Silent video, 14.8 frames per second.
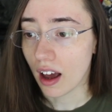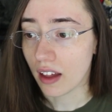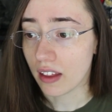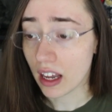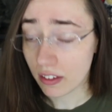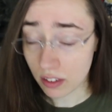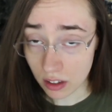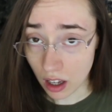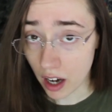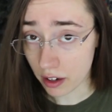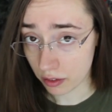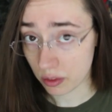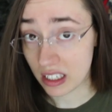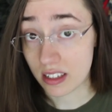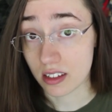They have a lot
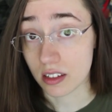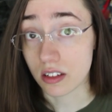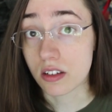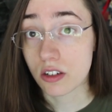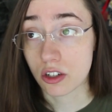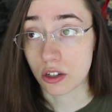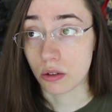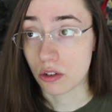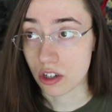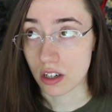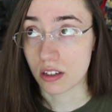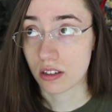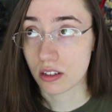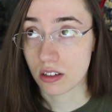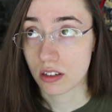of reasons to
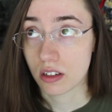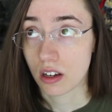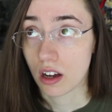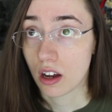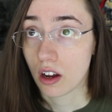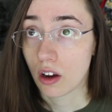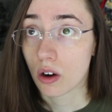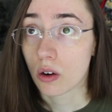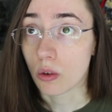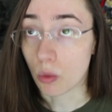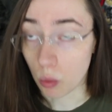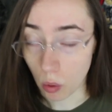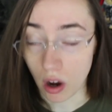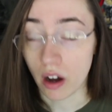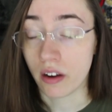just
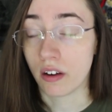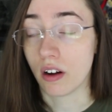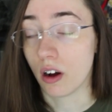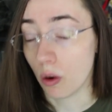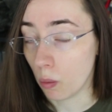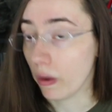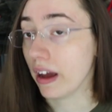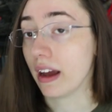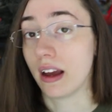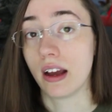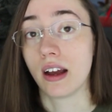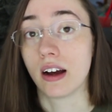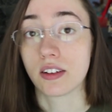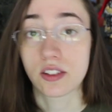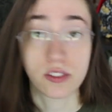run
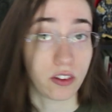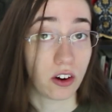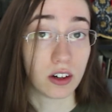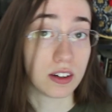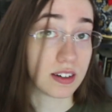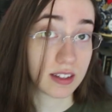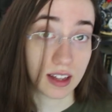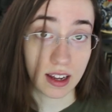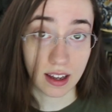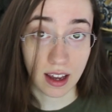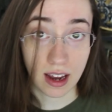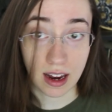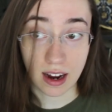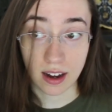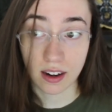away as far as they
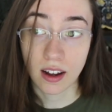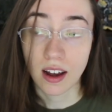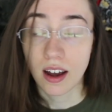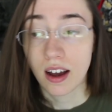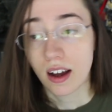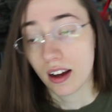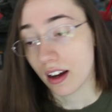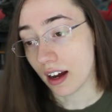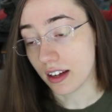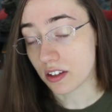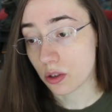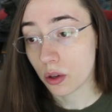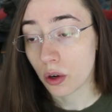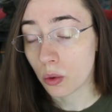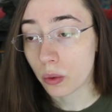can. And
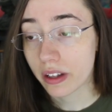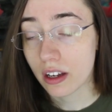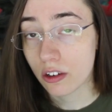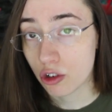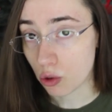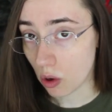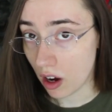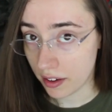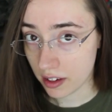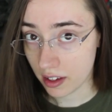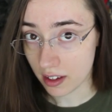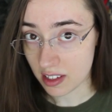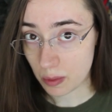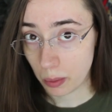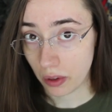so they're really drawn to
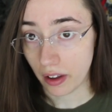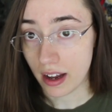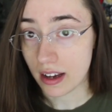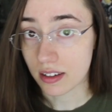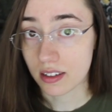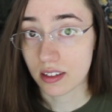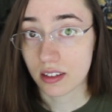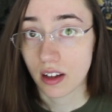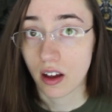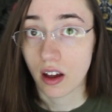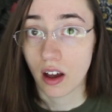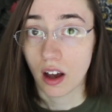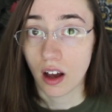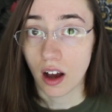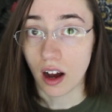this place,
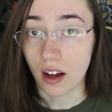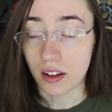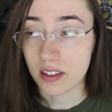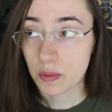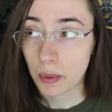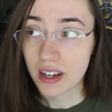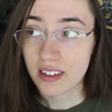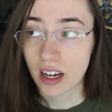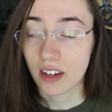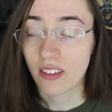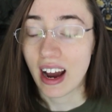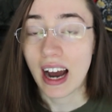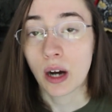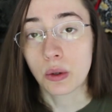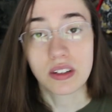uh, this place kind
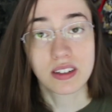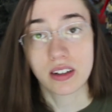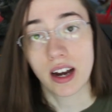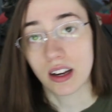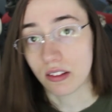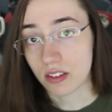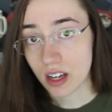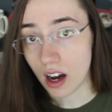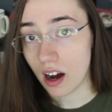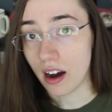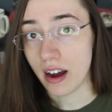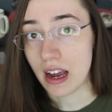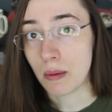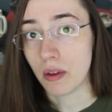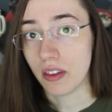of outside of
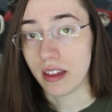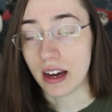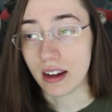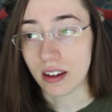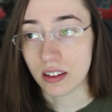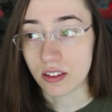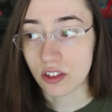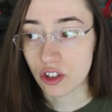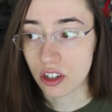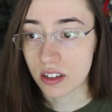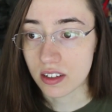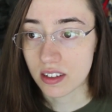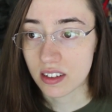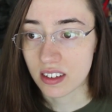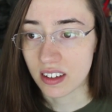time that is
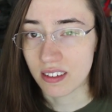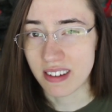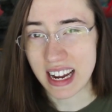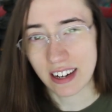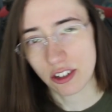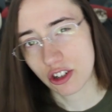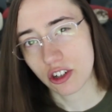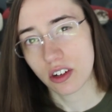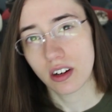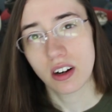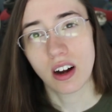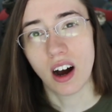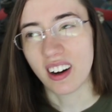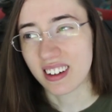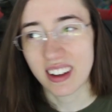just
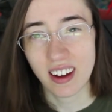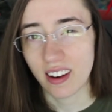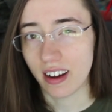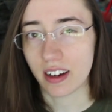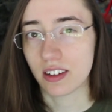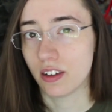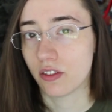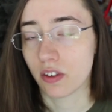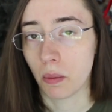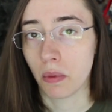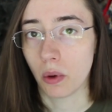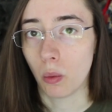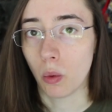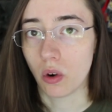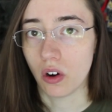nature, unconnected from
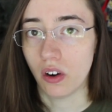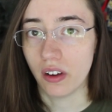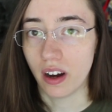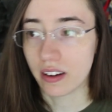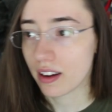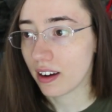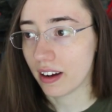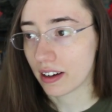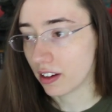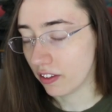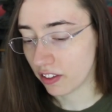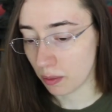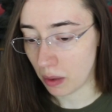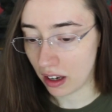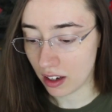the world, unconnected
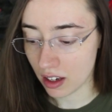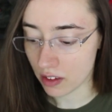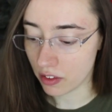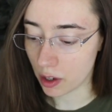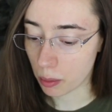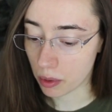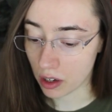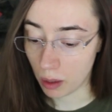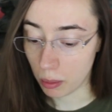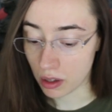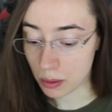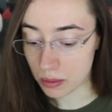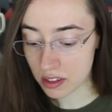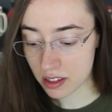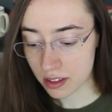from any of their
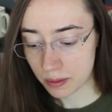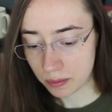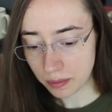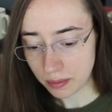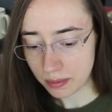problems.